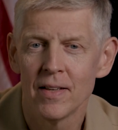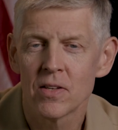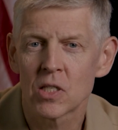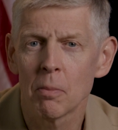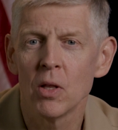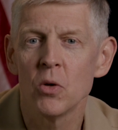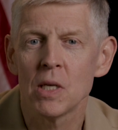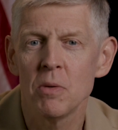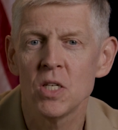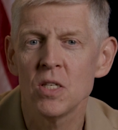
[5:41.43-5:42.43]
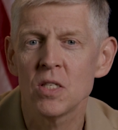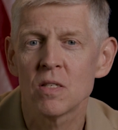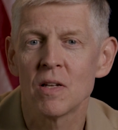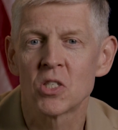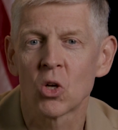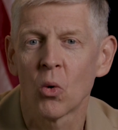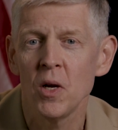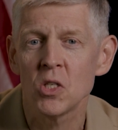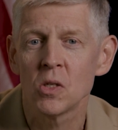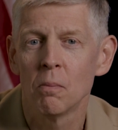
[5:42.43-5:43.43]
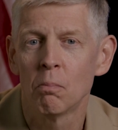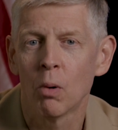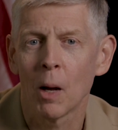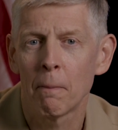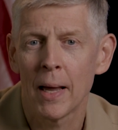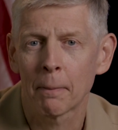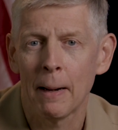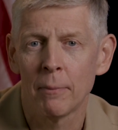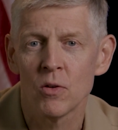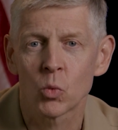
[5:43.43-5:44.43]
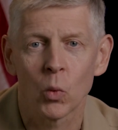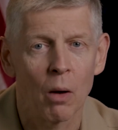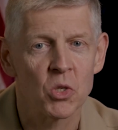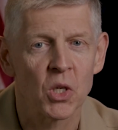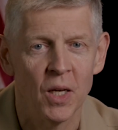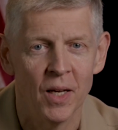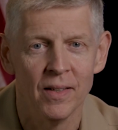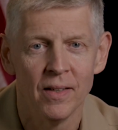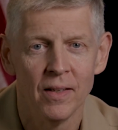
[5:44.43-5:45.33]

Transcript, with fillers: Some of those images and stories brought back memories when I was a kid.